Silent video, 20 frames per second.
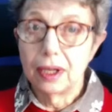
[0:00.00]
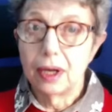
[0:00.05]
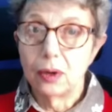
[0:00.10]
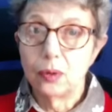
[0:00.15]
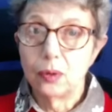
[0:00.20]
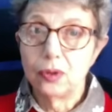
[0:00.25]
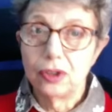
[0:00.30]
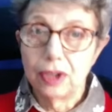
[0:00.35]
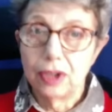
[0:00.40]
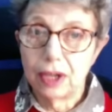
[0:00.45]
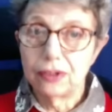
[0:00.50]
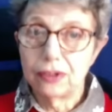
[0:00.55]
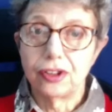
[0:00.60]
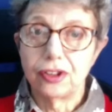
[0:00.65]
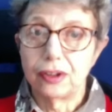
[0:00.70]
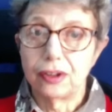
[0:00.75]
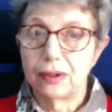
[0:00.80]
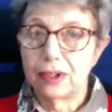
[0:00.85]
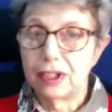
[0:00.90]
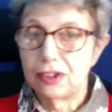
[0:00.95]
lone
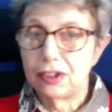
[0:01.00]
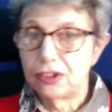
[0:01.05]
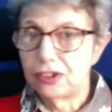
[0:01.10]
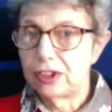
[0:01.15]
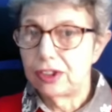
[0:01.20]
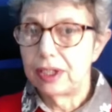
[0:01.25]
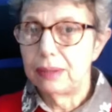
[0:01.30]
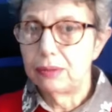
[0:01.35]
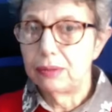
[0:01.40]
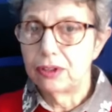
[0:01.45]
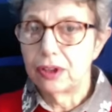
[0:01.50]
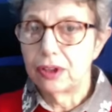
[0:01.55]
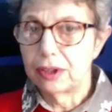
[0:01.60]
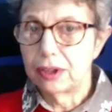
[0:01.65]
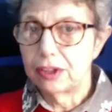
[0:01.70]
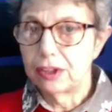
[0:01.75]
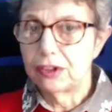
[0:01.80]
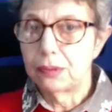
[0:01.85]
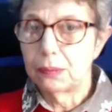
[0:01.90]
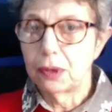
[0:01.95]
nutter, and it seems
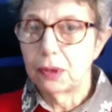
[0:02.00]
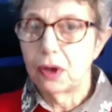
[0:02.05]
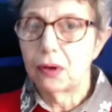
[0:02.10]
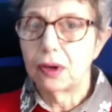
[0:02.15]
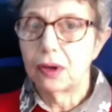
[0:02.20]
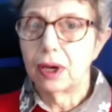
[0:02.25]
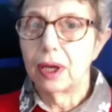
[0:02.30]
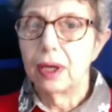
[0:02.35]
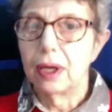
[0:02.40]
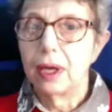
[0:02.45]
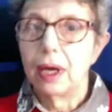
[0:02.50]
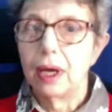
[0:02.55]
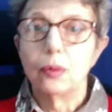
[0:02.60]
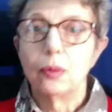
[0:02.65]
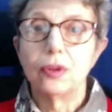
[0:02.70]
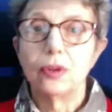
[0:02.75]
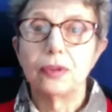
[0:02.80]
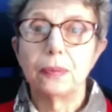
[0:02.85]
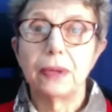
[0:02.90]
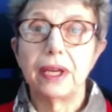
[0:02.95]
that this blogger
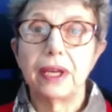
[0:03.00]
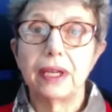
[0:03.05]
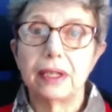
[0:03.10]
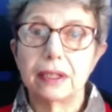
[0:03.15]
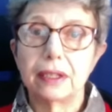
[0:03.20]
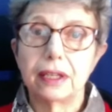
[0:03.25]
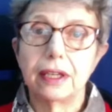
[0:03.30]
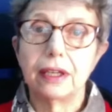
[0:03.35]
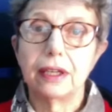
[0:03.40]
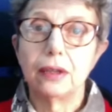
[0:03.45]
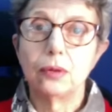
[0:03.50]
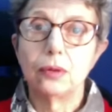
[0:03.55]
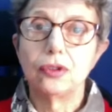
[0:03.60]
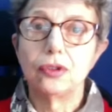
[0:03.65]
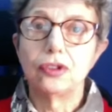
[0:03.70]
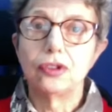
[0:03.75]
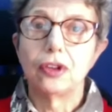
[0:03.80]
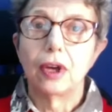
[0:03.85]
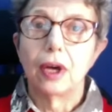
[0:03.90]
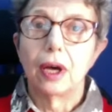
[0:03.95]
was being
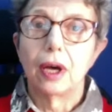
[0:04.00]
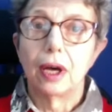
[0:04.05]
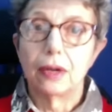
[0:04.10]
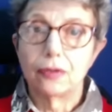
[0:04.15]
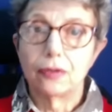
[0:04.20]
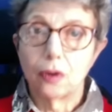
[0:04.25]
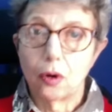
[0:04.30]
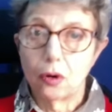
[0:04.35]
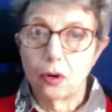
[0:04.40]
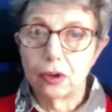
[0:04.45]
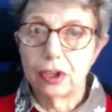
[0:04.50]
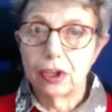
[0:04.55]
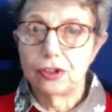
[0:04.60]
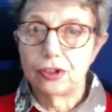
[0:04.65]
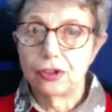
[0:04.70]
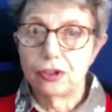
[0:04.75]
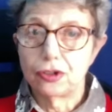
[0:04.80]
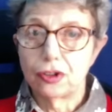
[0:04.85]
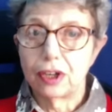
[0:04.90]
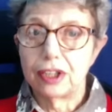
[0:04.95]
accused of
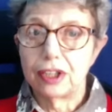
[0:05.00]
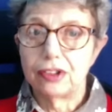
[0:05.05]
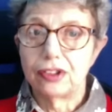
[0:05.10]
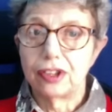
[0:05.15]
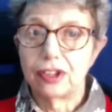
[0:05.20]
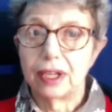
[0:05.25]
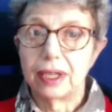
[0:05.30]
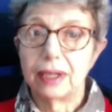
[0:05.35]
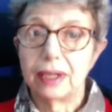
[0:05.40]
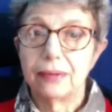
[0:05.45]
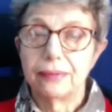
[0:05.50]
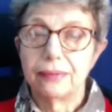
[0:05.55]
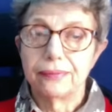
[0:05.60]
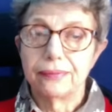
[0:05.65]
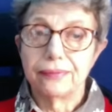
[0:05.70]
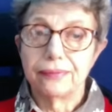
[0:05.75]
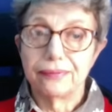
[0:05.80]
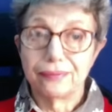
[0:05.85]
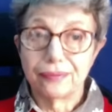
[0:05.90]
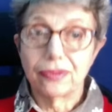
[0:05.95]
orchestrating
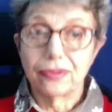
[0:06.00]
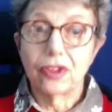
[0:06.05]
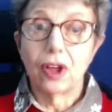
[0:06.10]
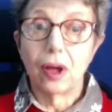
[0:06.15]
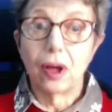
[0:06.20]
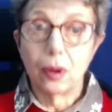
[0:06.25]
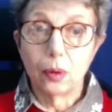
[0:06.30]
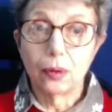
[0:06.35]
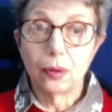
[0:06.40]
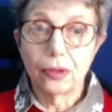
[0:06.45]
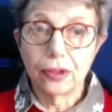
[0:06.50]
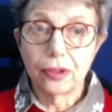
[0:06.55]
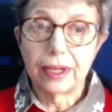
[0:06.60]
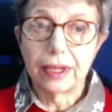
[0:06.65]
the whole